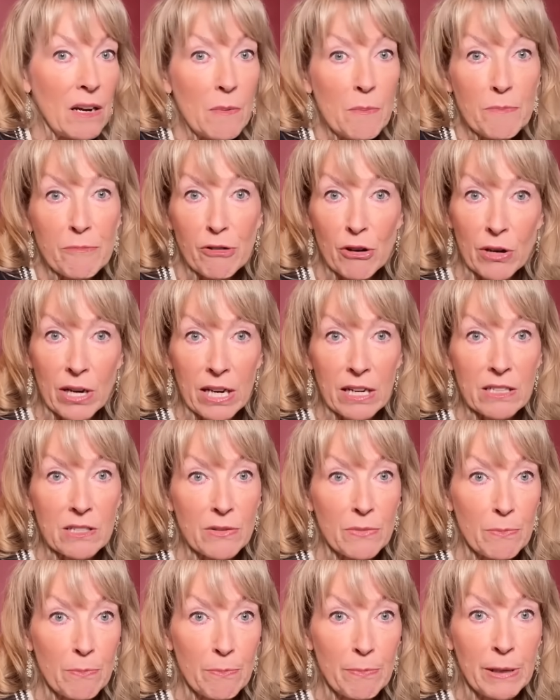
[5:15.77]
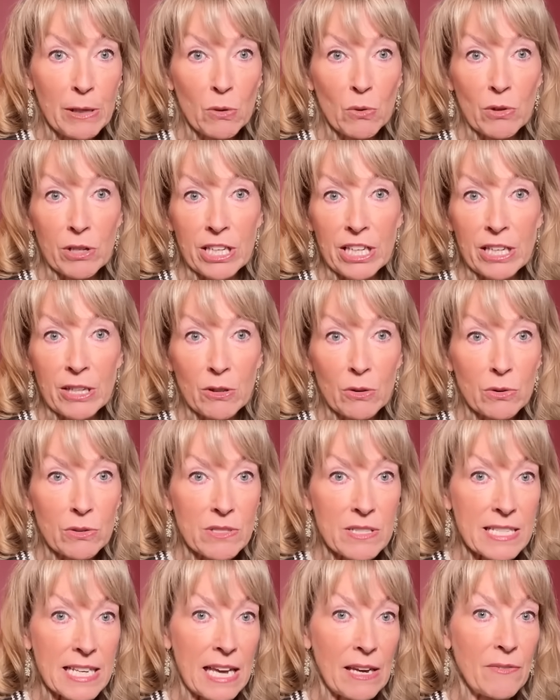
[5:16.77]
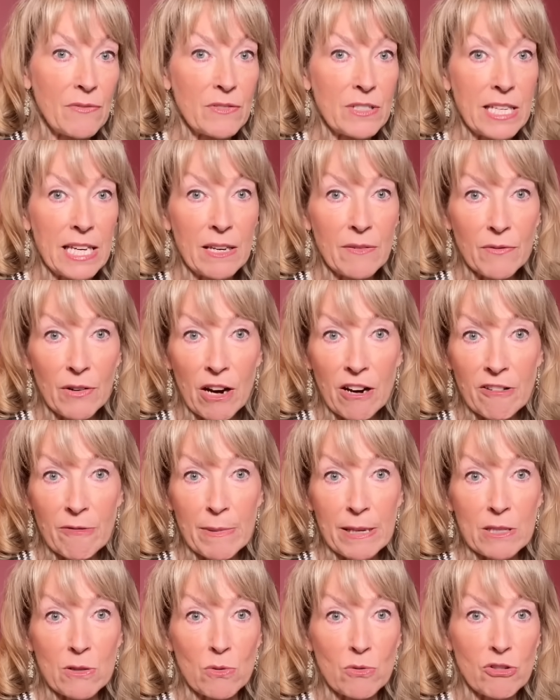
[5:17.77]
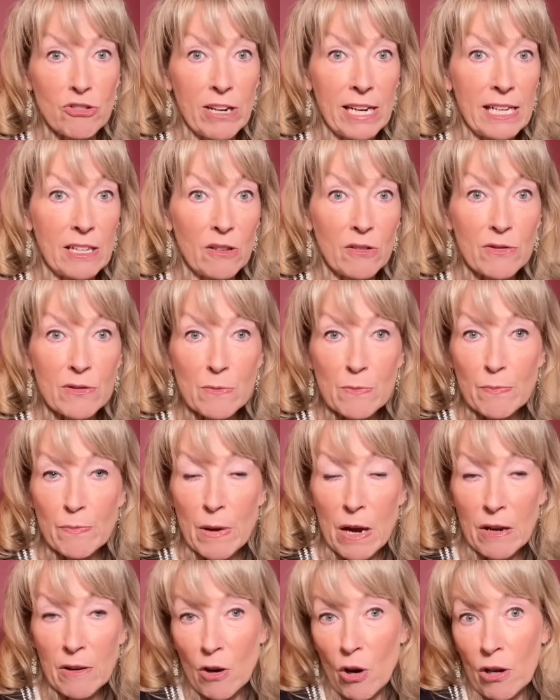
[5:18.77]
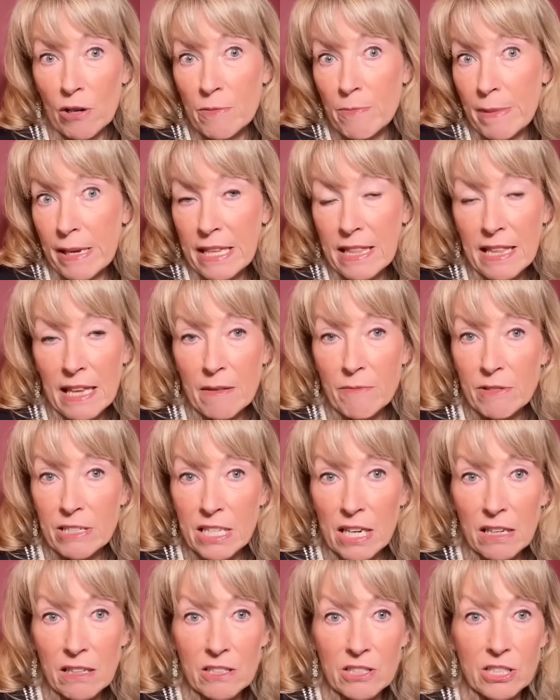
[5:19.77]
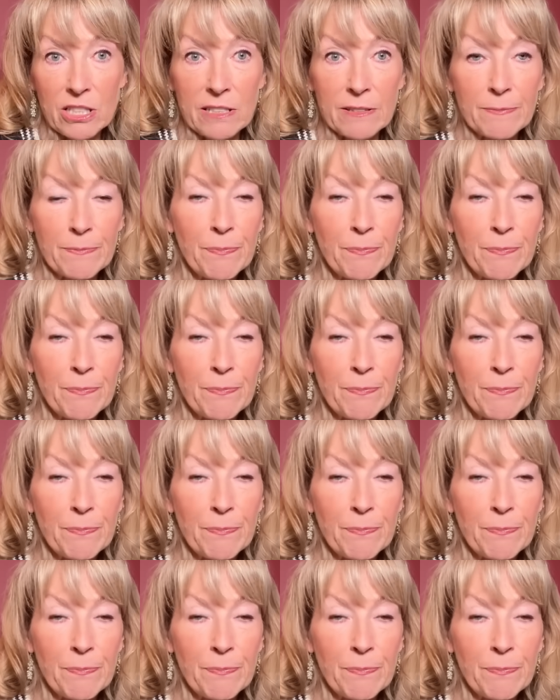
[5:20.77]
product, milk yield, safety, environmental trade-offs on methane reduction.